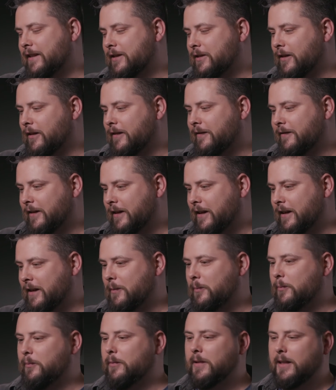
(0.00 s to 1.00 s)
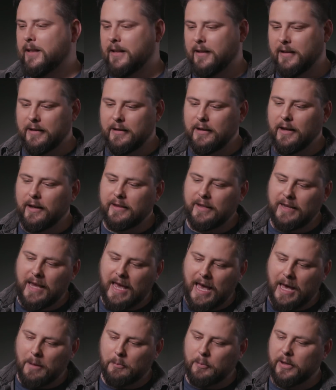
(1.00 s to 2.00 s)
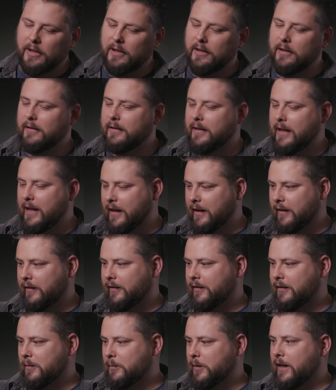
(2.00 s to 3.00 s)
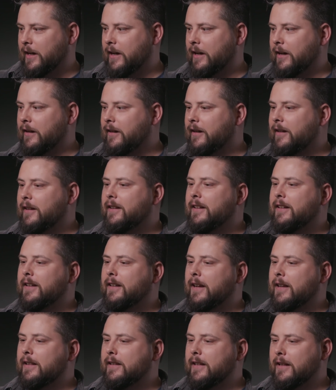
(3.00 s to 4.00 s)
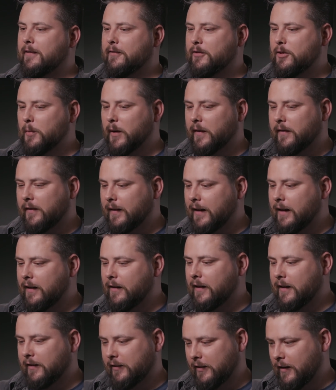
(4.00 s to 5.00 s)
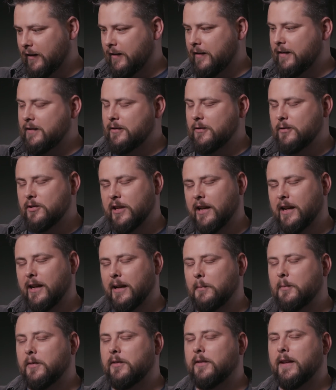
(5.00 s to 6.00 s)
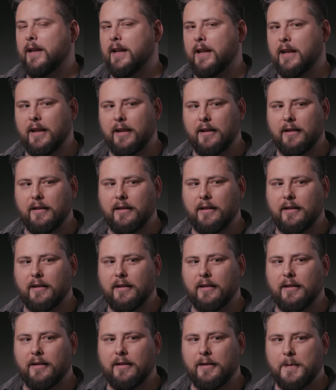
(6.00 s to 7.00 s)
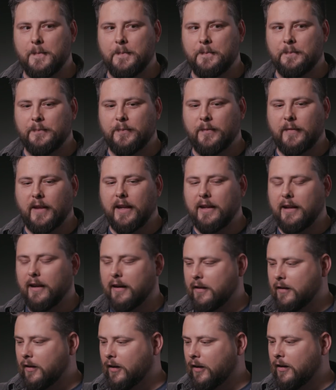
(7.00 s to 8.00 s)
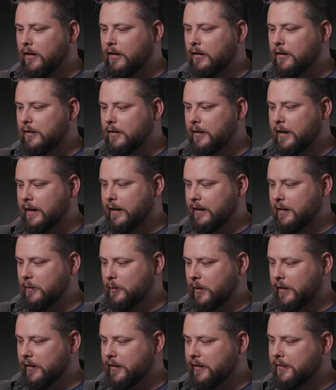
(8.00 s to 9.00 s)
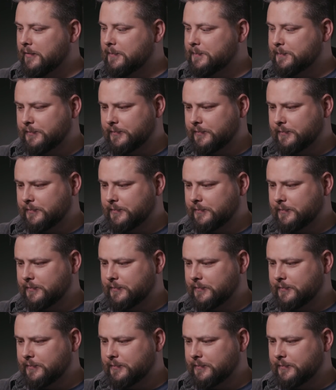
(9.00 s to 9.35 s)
this art for him. Nothing happened. Thanks. Goodbye. And then a few months later, I started these new jobs, and uh, I got a call, and it was